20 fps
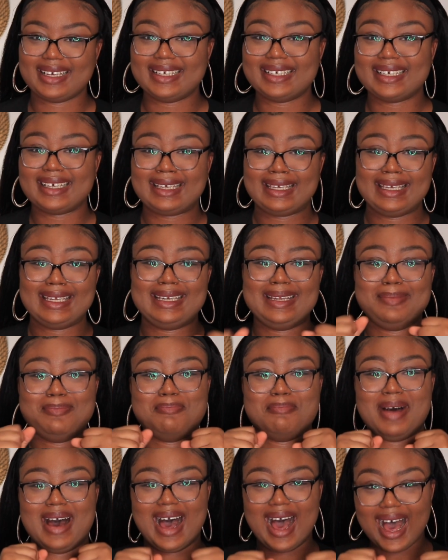
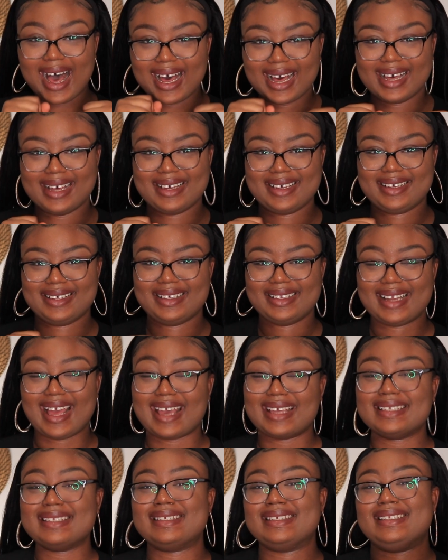Gidiba.
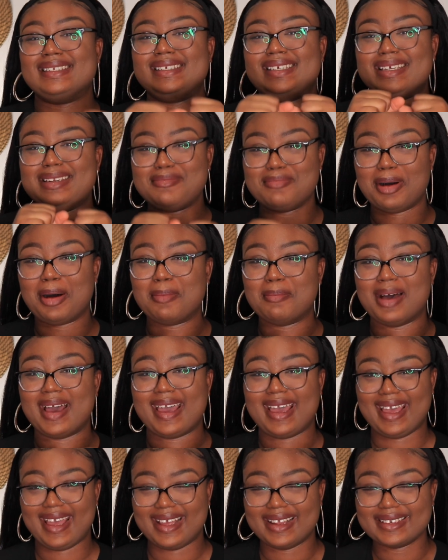Like, this is gidiba on my
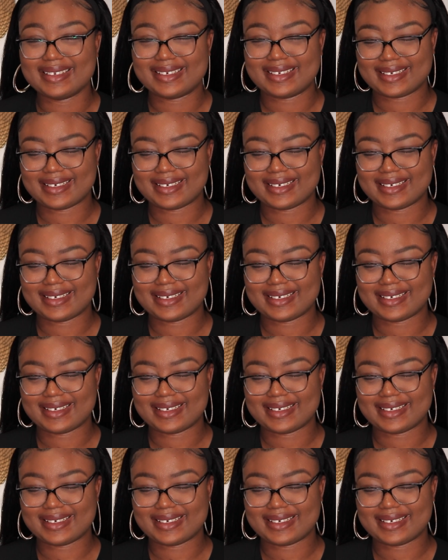head.